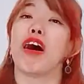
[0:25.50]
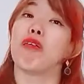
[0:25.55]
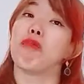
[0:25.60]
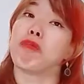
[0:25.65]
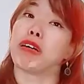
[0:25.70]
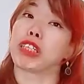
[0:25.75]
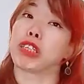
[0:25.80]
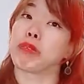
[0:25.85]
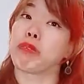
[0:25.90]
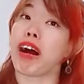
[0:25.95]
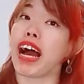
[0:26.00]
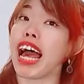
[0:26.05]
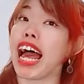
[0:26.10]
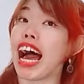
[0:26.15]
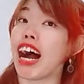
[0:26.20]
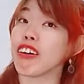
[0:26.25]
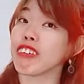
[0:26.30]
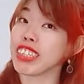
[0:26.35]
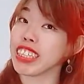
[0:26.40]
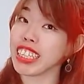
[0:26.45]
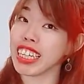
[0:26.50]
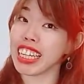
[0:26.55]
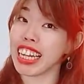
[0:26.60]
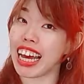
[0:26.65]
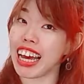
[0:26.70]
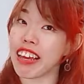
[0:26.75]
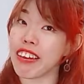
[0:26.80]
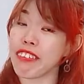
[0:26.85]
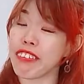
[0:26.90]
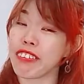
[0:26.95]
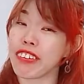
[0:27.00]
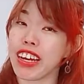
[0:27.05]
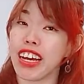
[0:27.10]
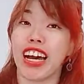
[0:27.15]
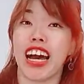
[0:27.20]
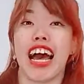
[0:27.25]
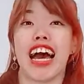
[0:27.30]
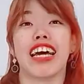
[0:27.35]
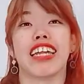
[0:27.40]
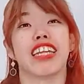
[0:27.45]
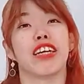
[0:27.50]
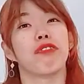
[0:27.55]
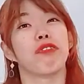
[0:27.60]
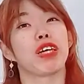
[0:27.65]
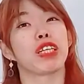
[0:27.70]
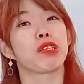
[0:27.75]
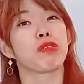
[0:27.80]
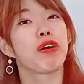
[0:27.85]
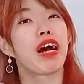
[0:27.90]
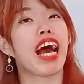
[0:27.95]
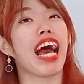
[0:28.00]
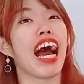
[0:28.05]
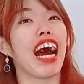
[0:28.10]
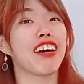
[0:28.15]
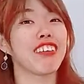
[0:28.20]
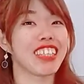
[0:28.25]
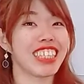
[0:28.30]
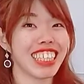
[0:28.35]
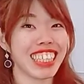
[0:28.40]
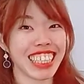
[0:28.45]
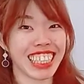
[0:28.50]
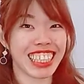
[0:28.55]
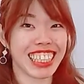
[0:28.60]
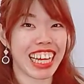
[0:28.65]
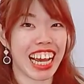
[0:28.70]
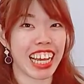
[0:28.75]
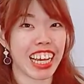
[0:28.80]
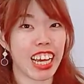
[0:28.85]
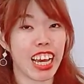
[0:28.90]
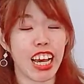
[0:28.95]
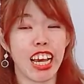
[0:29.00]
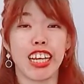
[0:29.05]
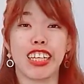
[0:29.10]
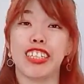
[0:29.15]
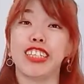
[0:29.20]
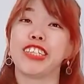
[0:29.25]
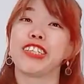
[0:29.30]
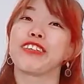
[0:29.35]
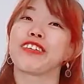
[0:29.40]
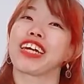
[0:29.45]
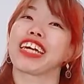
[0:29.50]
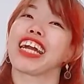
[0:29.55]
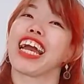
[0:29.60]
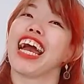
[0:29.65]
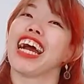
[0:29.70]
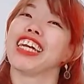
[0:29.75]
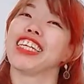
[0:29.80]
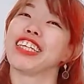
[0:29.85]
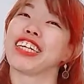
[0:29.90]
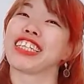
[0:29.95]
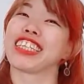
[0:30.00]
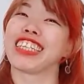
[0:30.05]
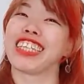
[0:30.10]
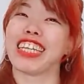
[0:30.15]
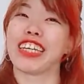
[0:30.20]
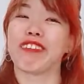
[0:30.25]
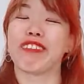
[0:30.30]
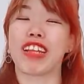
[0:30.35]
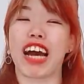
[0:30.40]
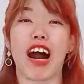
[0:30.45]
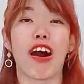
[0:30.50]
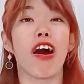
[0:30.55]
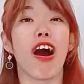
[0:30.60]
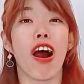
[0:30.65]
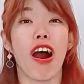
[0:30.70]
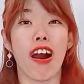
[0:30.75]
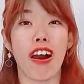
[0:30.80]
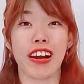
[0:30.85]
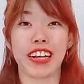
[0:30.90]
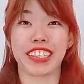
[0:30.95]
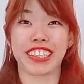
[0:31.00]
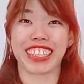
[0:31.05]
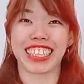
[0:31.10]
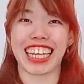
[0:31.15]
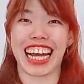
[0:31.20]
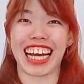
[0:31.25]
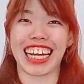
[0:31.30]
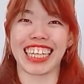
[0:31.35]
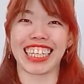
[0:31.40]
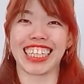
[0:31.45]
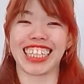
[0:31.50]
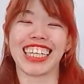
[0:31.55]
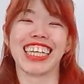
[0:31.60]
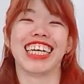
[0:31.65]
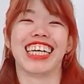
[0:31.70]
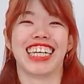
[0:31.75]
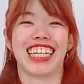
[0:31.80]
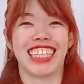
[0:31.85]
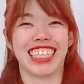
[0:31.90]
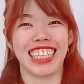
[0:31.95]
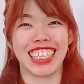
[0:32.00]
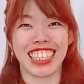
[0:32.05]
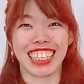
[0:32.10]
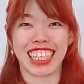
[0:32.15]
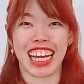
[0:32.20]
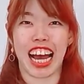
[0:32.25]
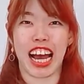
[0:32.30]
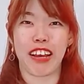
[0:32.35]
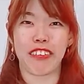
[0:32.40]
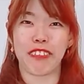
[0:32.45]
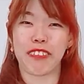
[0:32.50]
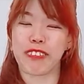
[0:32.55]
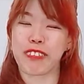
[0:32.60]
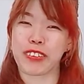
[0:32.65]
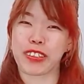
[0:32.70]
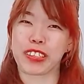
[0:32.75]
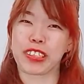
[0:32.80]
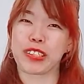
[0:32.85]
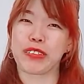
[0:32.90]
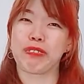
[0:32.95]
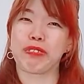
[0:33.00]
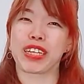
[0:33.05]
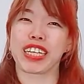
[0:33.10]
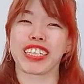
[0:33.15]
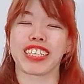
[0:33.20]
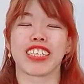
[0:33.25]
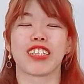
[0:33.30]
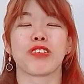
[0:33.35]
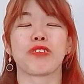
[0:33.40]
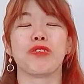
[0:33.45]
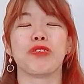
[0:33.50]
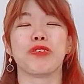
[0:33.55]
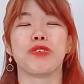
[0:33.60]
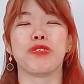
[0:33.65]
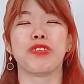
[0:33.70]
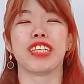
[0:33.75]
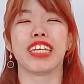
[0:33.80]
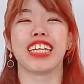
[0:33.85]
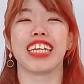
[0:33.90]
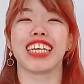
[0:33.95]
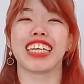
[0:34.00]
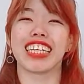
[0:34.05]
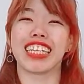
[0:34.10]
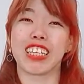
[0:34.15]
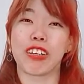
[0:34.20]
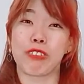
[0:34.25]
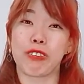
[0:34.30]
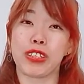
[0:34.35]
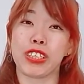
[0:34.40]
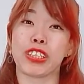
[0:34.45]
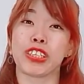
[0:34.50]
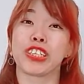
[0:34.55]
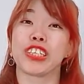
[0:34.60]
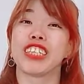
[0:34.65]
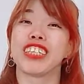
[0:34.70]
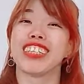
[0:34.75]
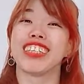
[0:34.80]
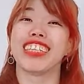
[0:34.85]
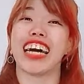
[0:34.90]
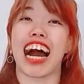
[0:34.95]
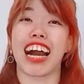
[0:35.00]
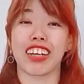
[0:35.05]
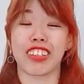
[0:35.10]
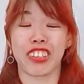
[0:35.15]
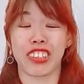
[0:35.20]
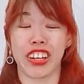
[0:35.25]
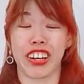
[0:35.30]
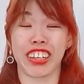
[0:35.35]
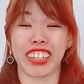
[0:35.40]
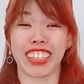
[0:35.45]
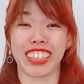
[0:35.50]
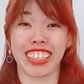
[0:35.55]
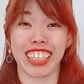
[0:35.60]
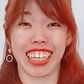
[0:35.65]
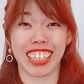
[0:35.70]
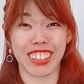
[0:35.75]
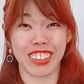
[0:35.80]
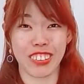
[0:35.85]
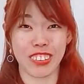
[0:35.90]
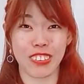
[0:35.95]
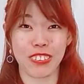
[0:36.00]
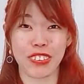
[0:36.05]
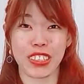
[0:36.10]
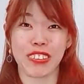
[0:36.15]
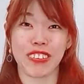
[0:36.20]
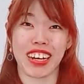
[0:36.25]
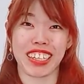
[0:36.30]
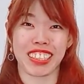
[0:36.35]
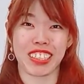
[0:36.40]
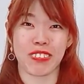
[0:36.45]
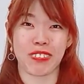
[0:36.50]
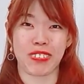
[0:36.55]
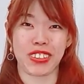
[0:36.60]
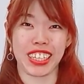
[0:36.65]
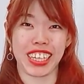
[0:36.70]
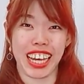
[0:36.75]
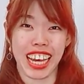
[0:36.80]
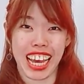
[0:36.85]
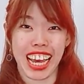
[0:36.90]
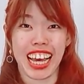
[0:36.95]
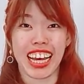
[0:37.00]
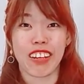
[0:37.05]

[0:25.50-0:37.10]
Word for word: a much more healthier life and a much more healthier snack during your slim down or your diet. This time, I'm gonna make this really rich dark chocolate and gooey recipe